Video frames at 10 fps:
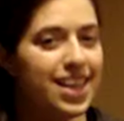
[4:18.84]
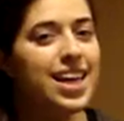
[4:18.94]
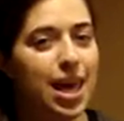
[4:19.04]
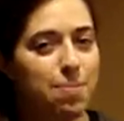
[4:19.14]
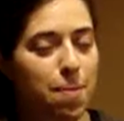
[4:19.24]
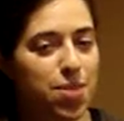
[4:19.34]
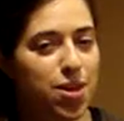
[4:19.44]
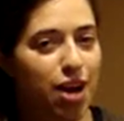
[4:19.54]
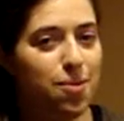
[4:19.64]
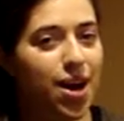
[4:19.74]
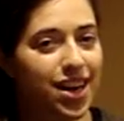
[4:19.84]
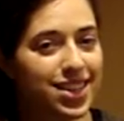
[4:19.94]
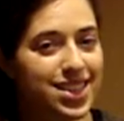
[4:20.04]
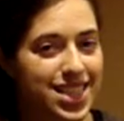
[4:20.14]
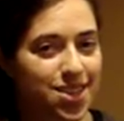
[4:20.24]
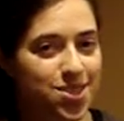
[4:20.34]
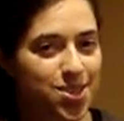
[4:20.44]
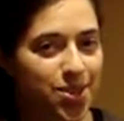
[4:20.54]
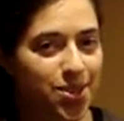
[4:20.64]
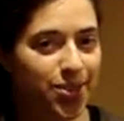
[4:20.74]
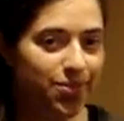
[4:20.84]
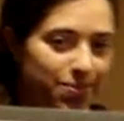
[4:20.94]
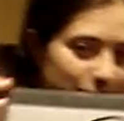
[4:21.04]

Keep up the great work. See you soon.